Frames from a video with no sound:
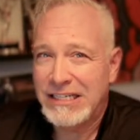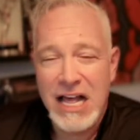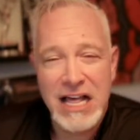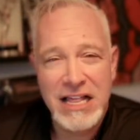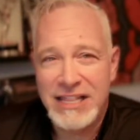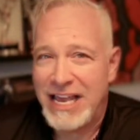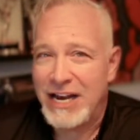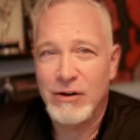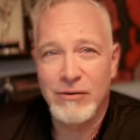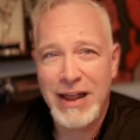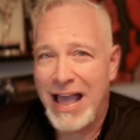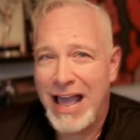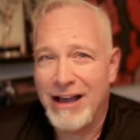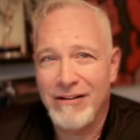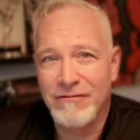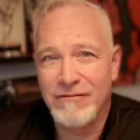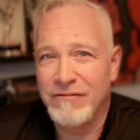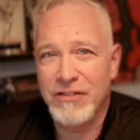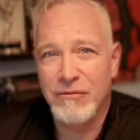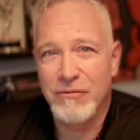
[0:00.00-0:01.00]
They don't
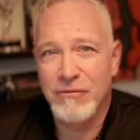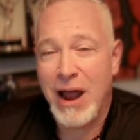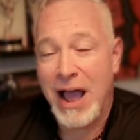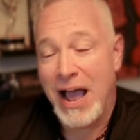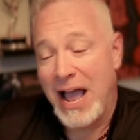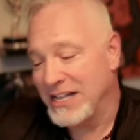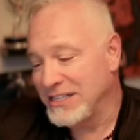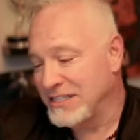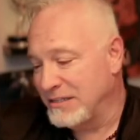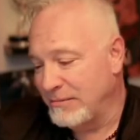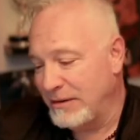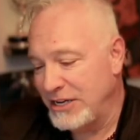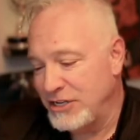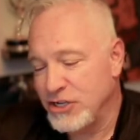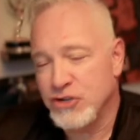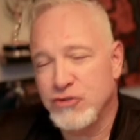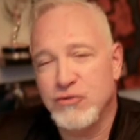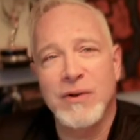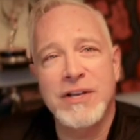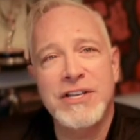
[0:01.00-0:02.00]
have I had somebody
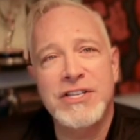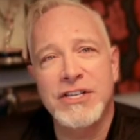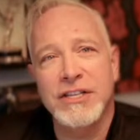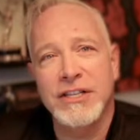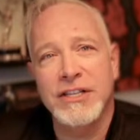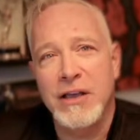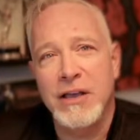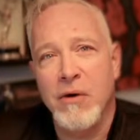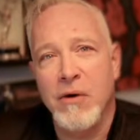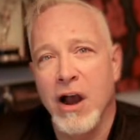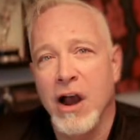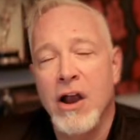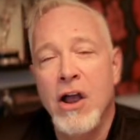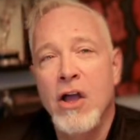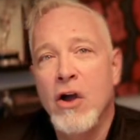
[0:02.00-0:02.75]
just recently where